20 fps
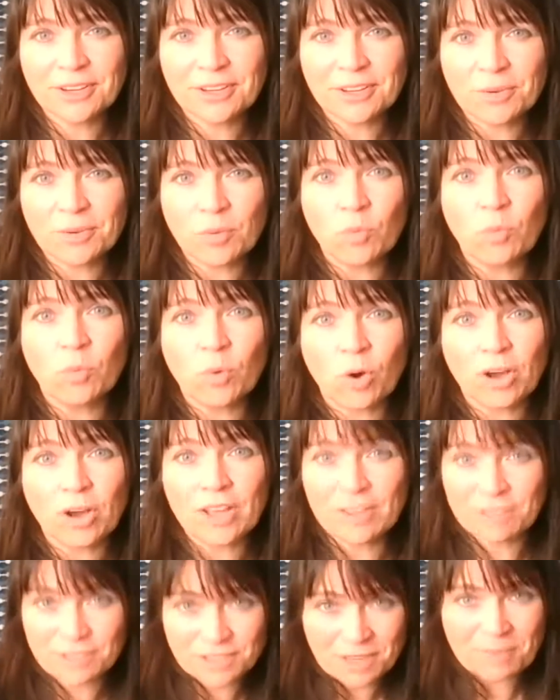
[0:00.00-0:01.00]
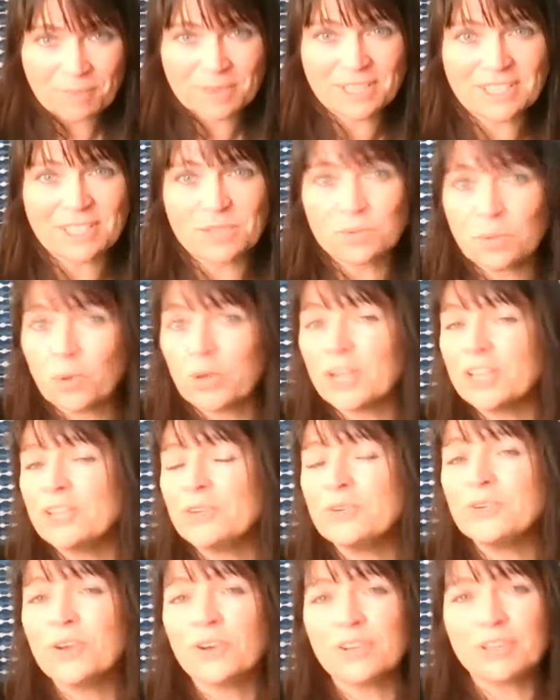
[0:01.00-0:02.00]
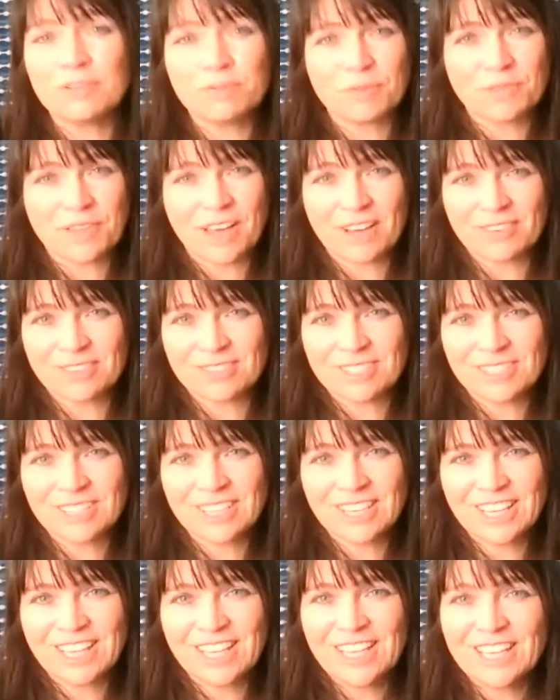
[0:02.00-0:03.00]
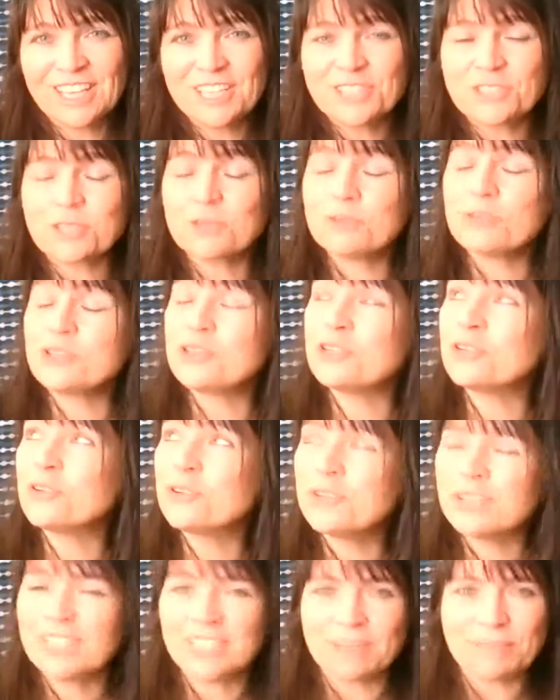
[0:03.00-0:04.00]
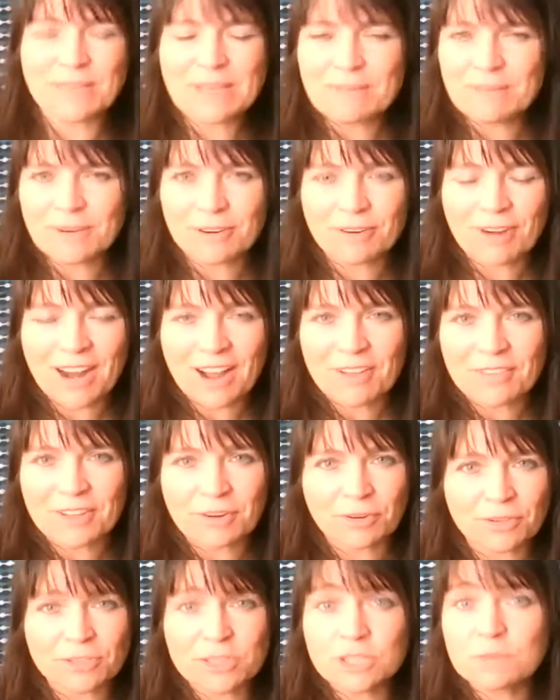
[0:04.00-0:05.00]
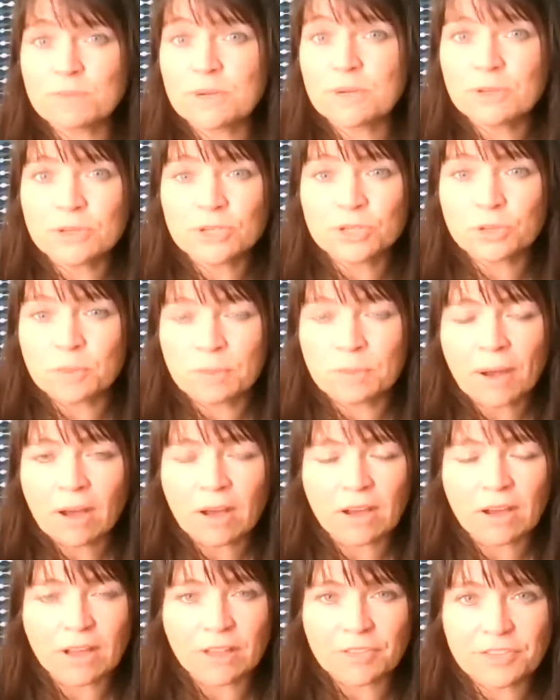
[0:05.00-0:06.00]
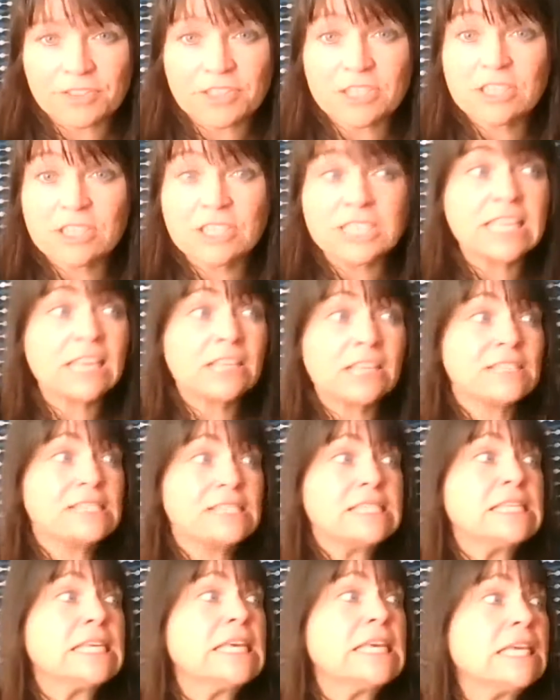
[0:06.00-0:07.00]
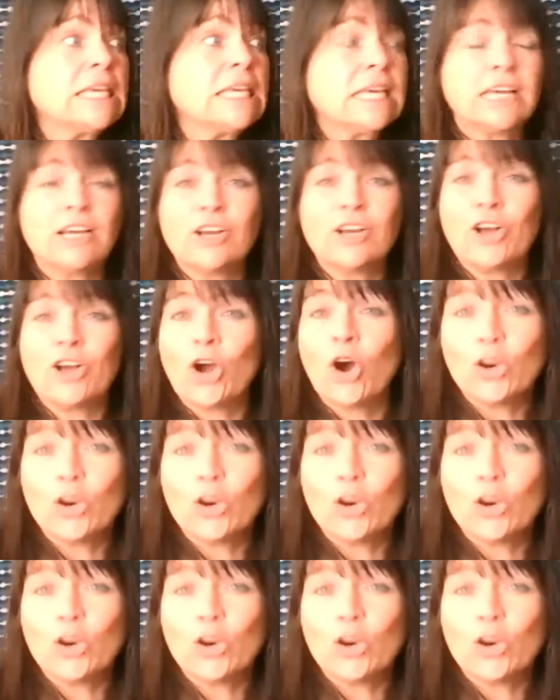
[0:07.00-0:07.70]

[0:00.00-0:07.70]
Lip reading: what, if somebody says, what can you not live without? So surely people are out there on a spiritual path, seeking God,